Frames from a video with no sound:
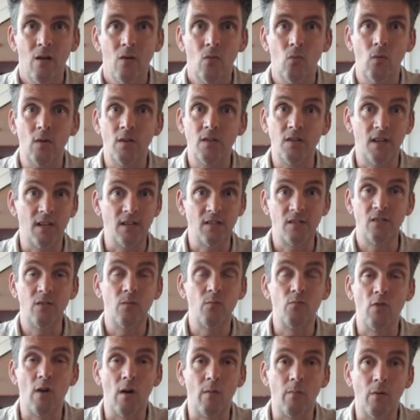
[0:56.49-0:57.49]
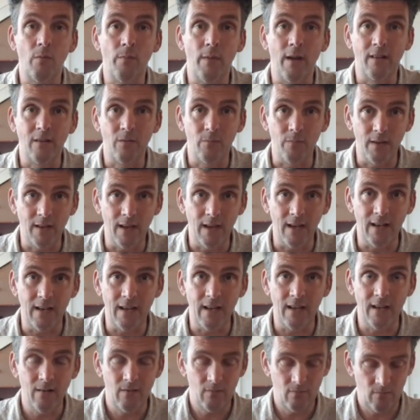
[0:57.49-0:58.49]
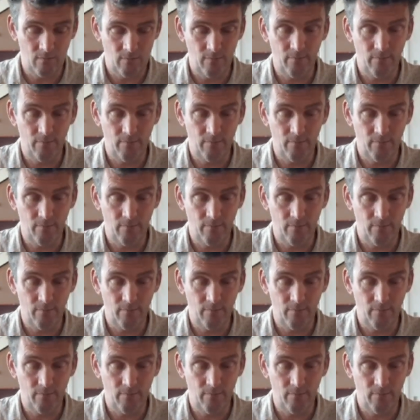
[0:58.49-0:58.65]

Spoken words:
Which isn't a problem at the beginning,